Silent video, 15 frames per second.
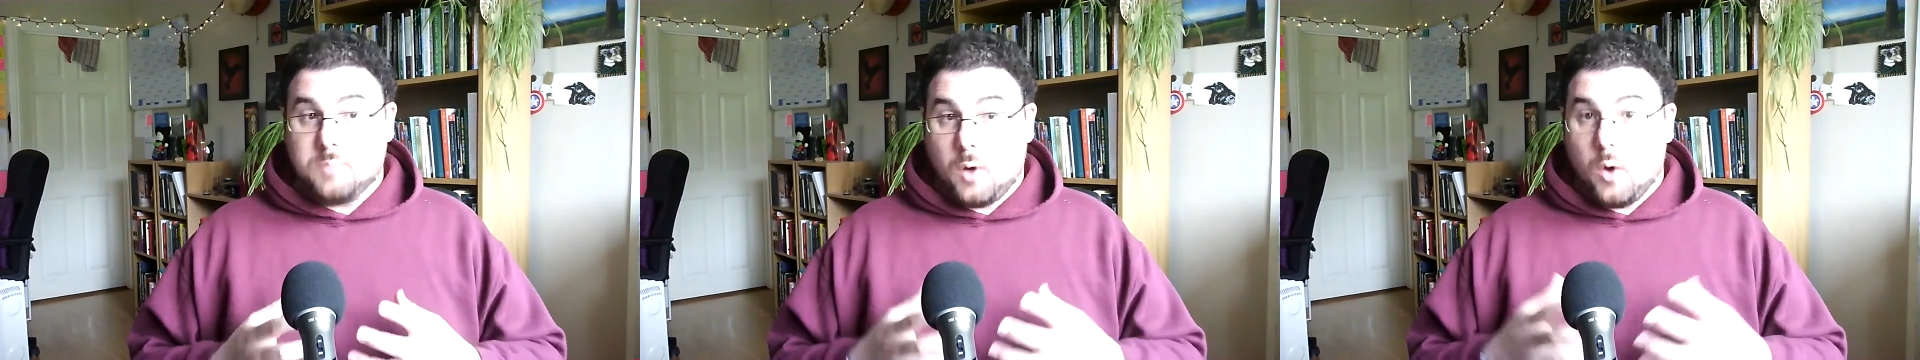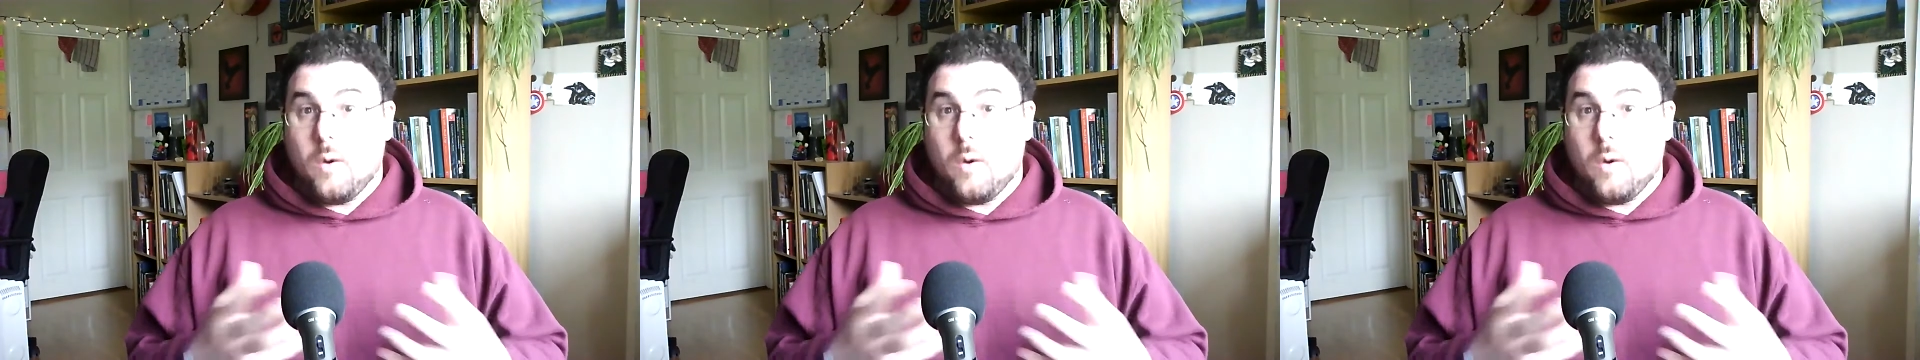
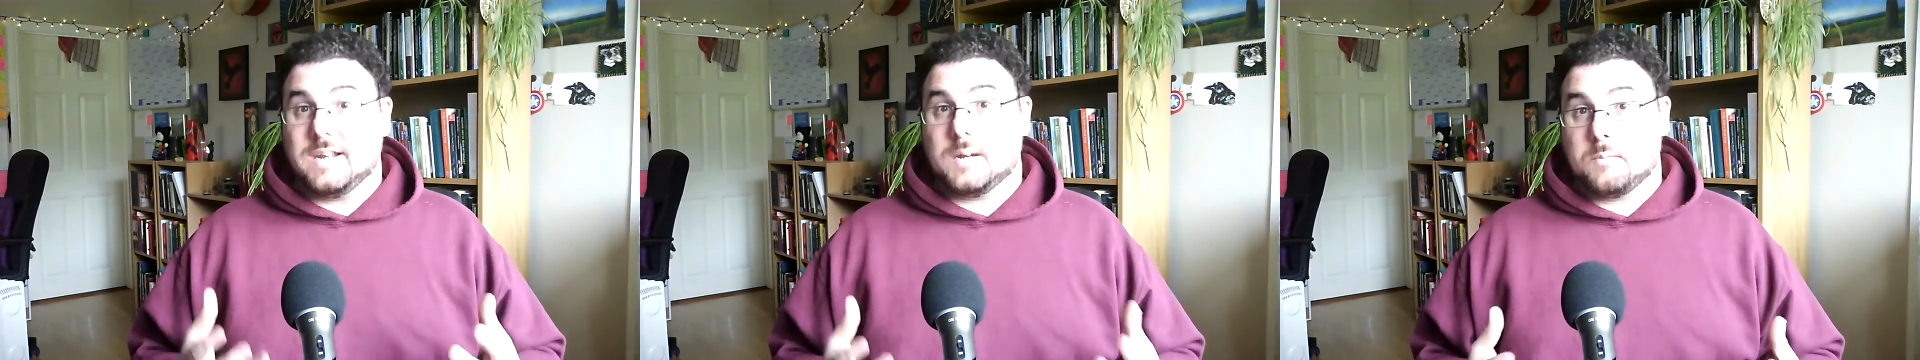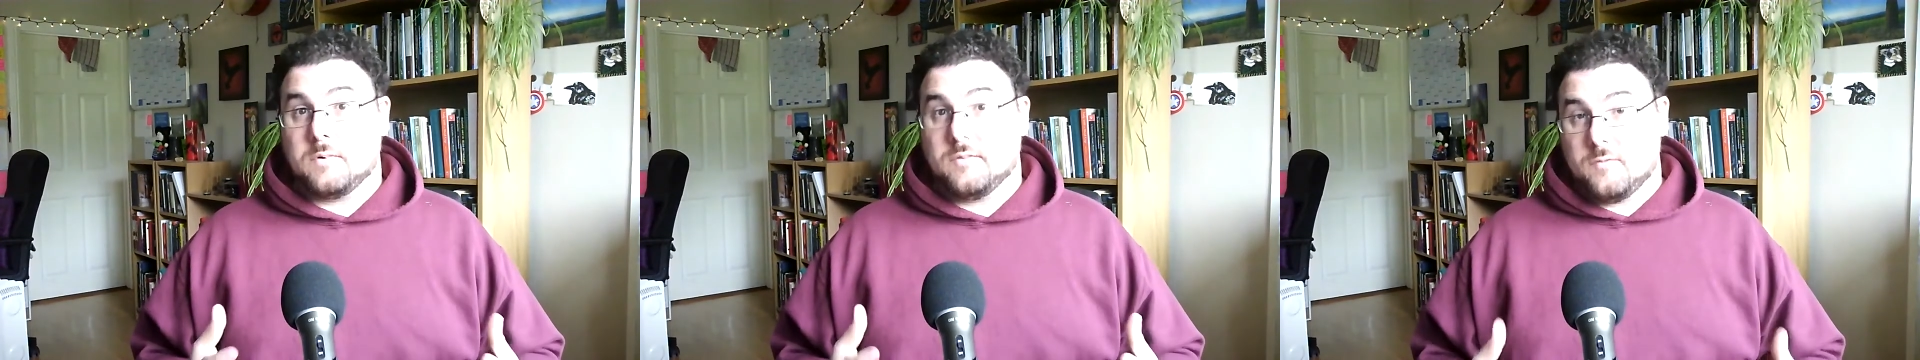
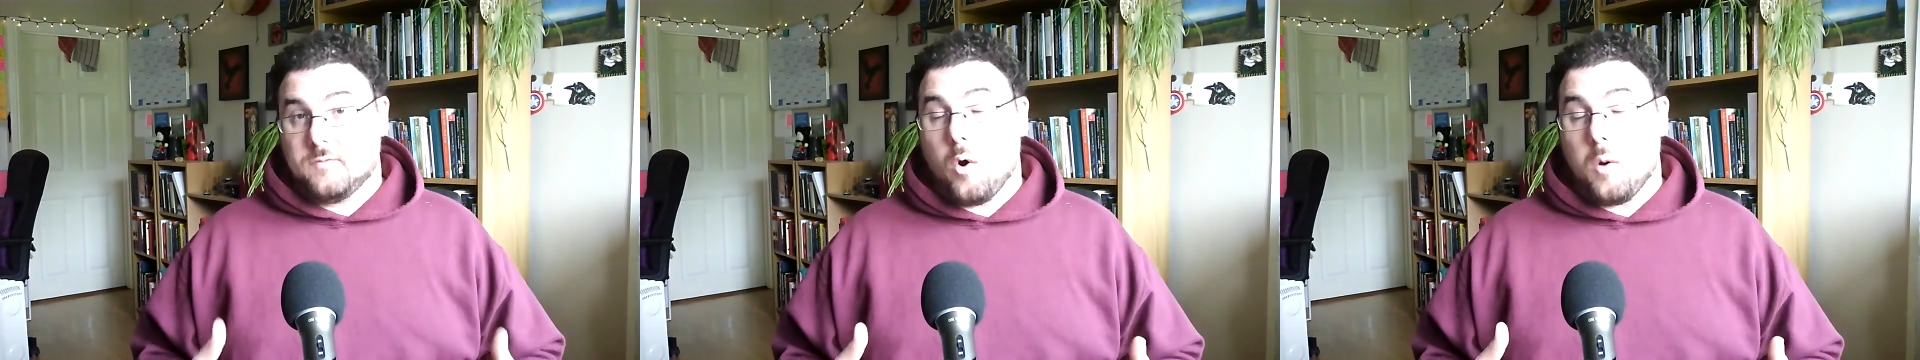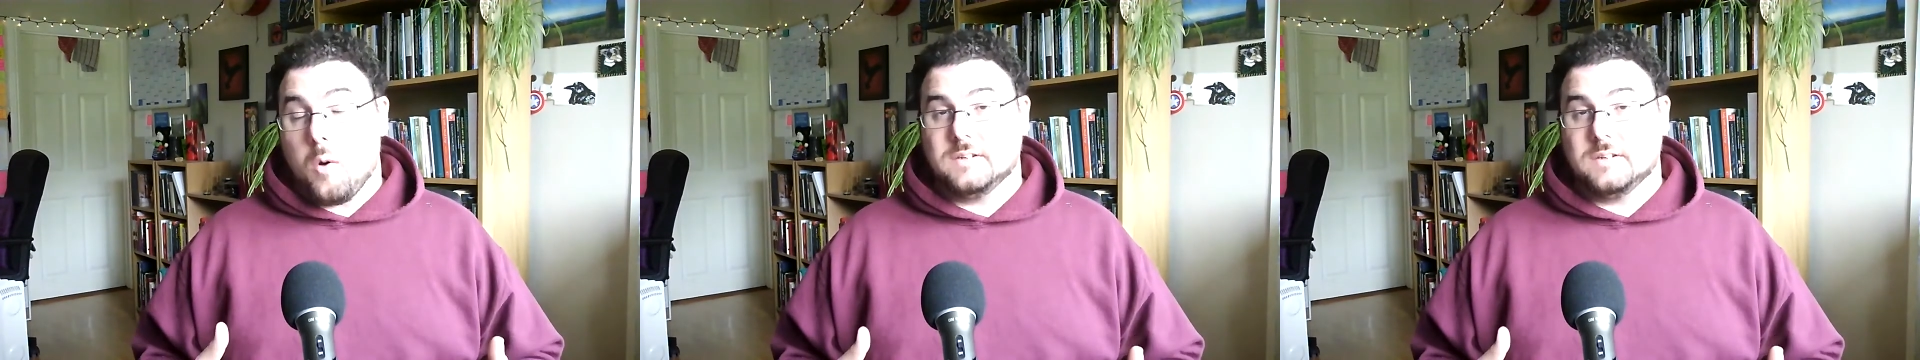poetic
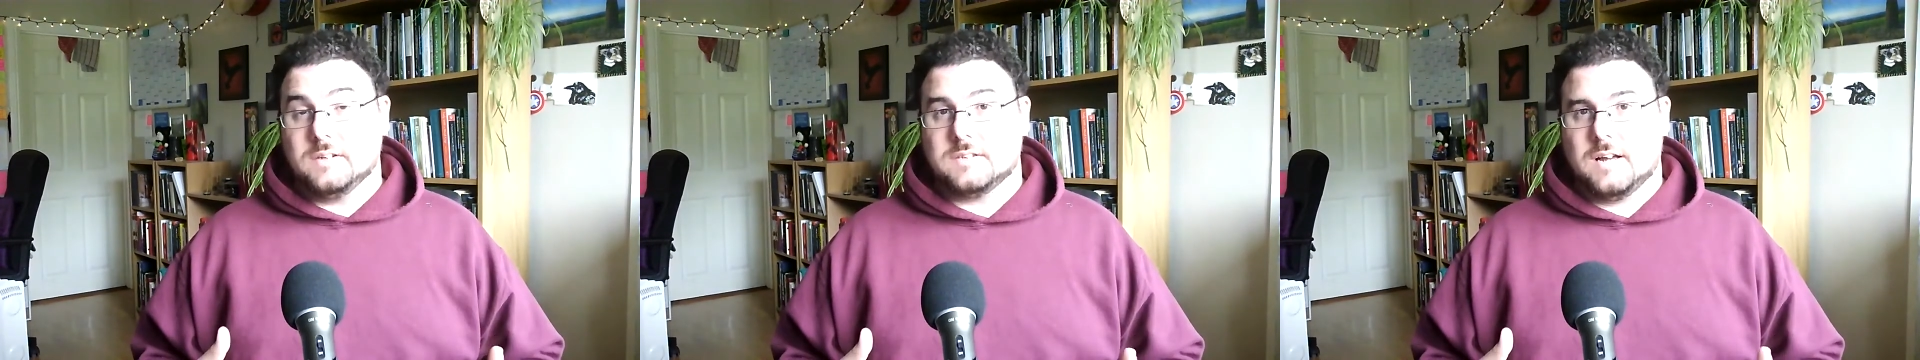performance,